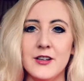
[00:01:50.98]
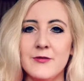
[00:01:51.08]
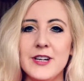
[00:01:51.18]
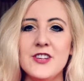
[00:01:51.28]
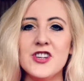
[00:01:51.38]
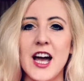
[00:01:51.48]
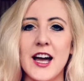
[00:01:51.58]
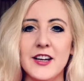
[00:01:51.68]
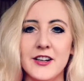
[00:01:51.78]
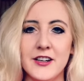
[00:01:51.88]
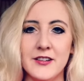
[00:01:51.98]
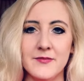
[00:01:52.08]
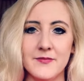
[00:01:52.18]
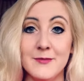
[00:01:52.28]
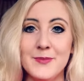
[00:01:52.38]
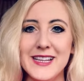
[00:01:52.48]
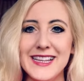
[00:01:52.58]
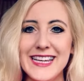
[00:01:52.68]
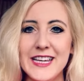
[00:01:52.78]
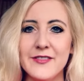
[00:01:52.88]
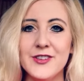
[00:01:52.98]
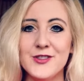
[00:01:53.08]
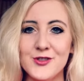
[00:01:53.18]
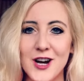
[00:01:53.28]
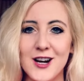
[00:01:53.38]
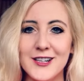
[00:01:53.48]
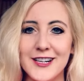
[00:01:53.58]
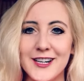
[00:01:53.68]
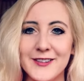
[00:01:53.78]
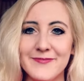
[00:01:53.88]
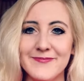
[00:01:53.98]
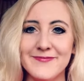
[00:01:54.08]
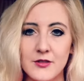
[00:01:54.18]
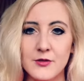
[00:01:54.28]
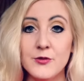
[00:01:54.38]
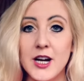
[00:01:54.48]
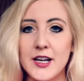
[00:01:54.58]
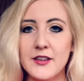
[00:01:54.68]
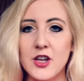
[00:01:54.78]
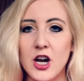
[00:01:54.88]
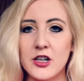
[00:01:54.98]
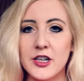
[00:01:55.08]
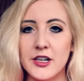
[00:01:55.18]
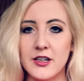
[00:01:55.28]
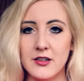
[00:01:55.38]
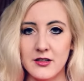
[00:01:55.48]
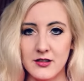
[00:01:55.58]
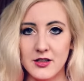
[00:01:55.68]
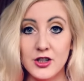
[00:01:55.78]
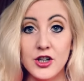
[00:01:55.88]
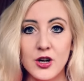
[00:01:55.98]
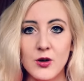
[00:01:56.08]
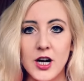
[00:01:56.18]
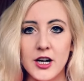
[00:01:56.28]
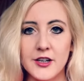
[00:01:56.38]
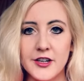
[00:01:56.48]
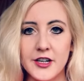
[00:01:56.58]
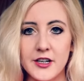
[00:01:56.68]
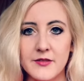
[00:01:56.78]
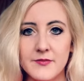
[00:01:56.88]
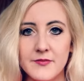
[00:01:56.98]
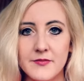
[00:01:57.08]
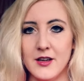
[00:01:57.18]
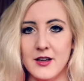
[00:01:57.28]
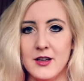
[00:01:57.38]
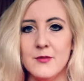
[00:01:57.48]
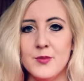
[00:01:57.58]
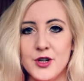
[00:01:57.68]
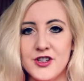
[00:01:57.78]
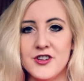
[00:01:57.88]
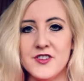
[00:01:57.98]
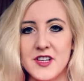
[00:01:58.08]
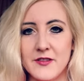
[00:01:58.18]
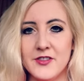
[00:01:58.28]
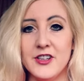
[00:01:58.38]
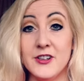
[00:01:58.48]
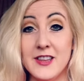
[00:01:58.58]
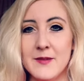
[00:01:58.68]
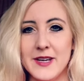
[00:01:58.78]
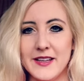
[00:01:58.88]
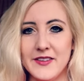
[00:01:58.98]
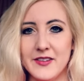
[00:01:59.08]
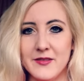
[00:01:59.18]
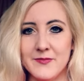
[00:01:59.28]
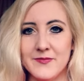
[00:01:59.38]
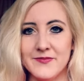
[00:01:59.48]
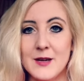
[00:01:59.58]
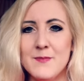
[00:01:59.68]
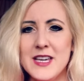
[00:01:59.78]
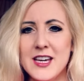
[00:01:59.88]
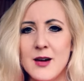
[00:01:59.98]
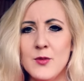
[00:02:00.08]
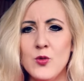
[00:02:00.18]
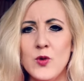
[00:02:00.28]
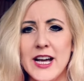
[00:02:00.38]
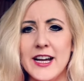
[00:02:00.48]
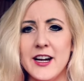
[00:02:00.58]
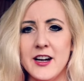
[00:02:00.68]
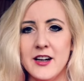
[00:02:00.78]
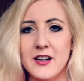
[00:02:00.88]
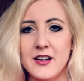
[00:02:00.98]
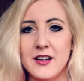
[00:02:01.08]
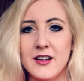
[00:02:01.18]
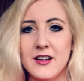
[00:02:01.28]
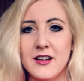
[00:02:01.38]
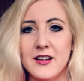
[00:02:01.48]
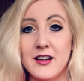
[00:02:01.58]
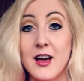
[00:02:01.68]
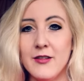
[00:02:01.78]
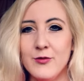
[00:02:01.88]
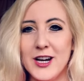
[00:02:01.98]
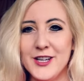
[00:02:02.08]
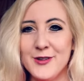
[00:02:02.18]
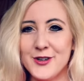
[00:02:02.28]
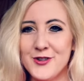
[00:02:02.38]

Reach higher, believe stronger, run longer, go harder. Push yourself to your limits Become aware of what you are